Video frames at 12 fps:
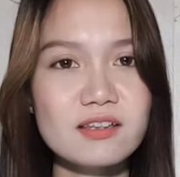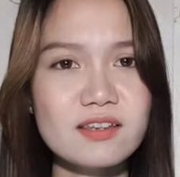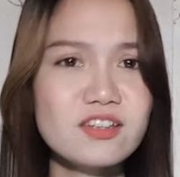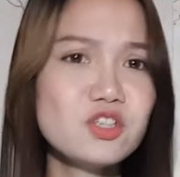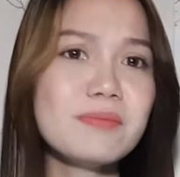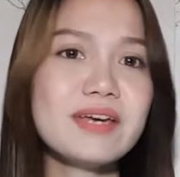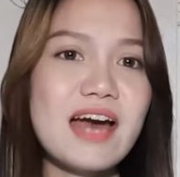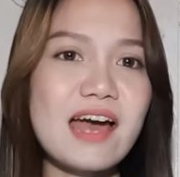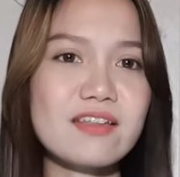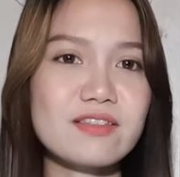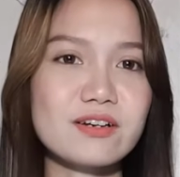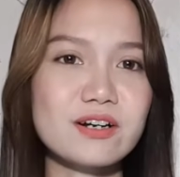then you may
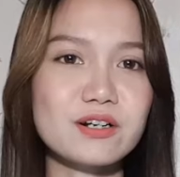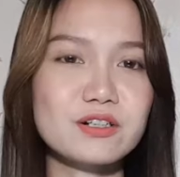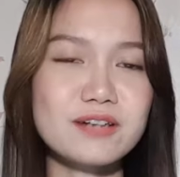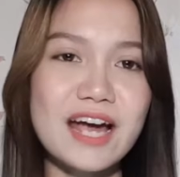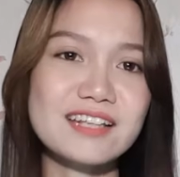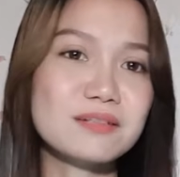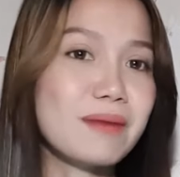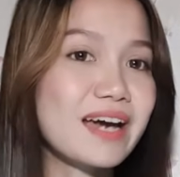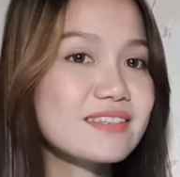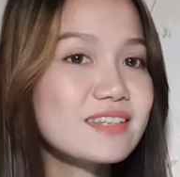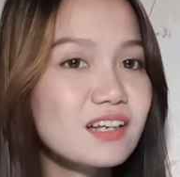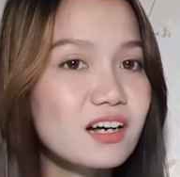either ride a
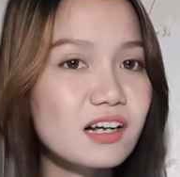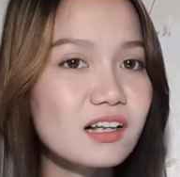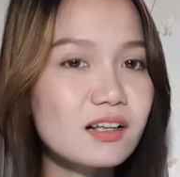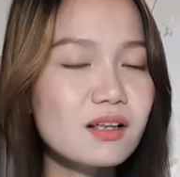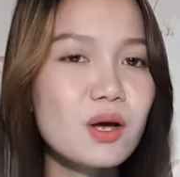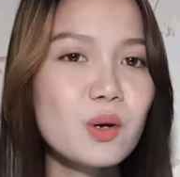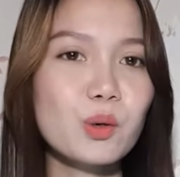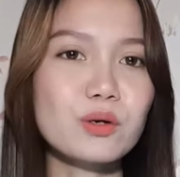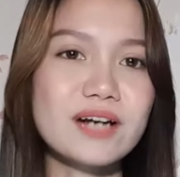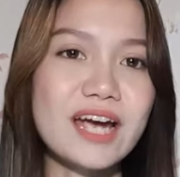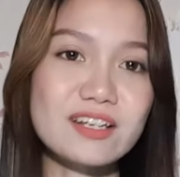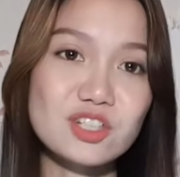bicycle, or
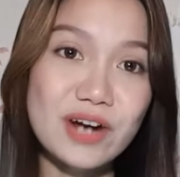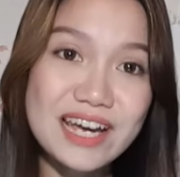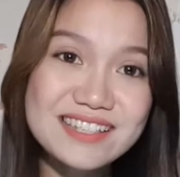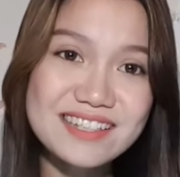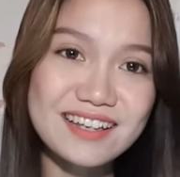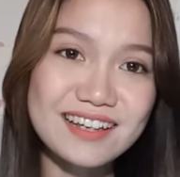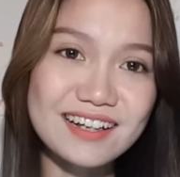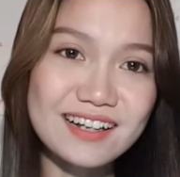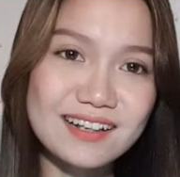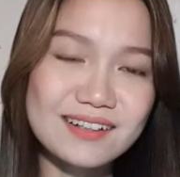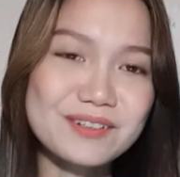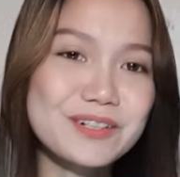ride a
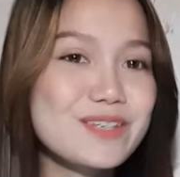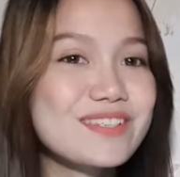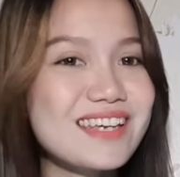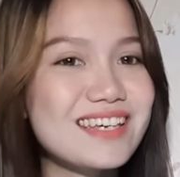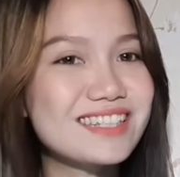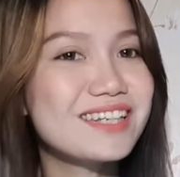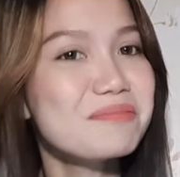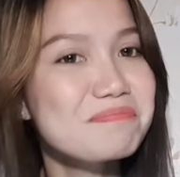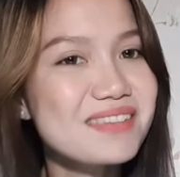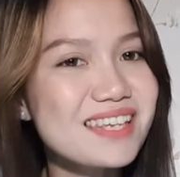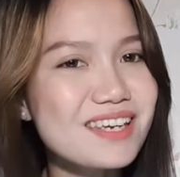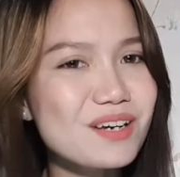tricycle, or use a
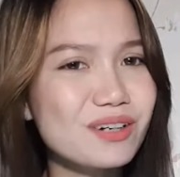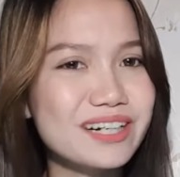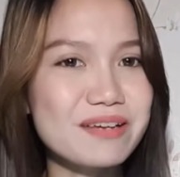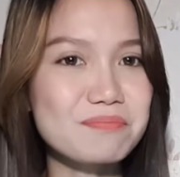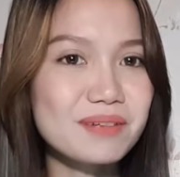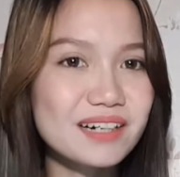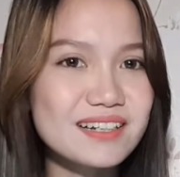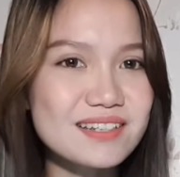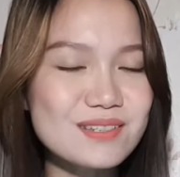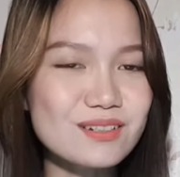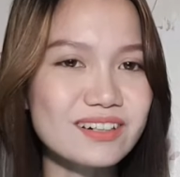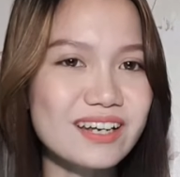jeepney, or a
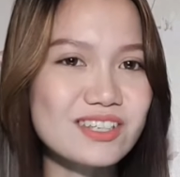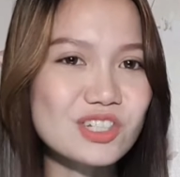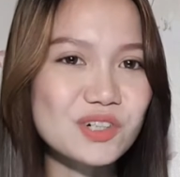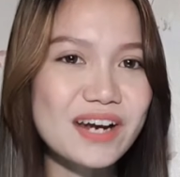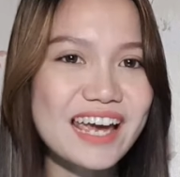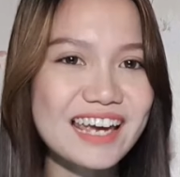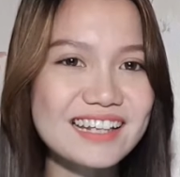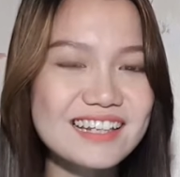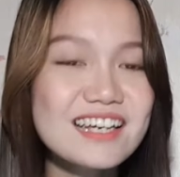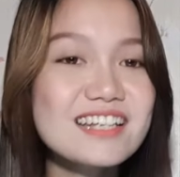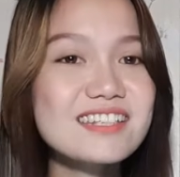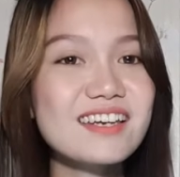bus, or a train
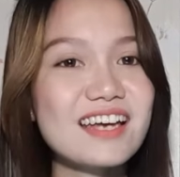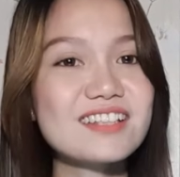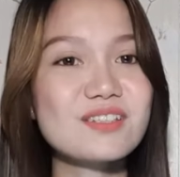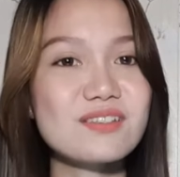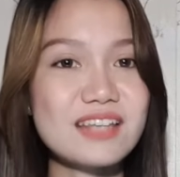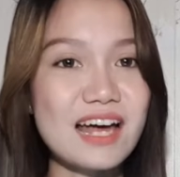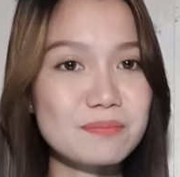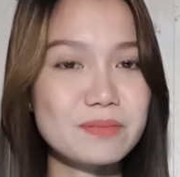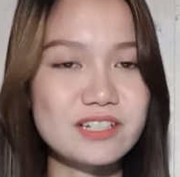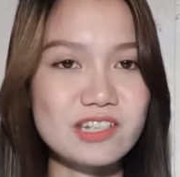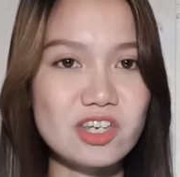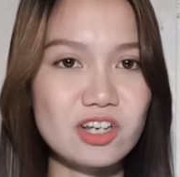to get to that
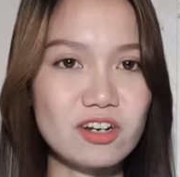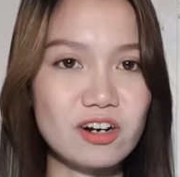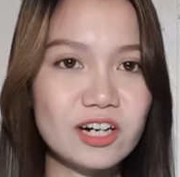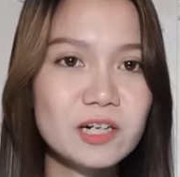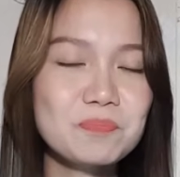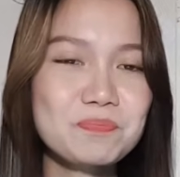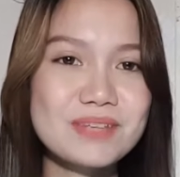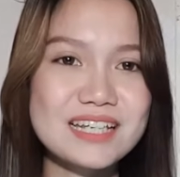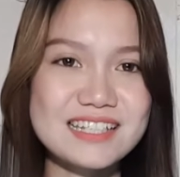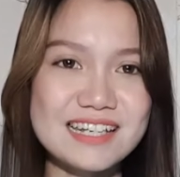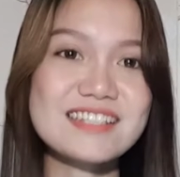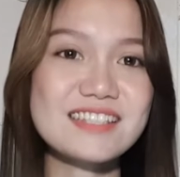particular
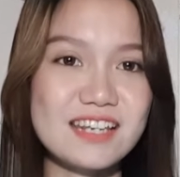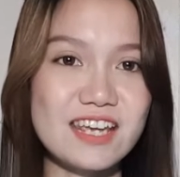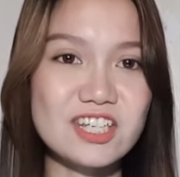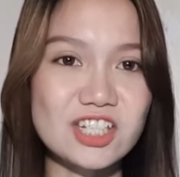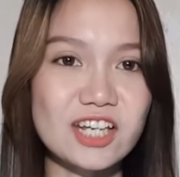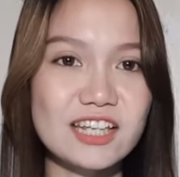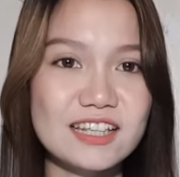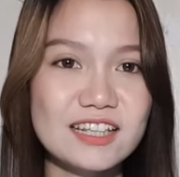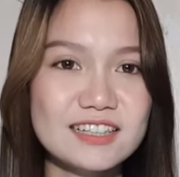destination.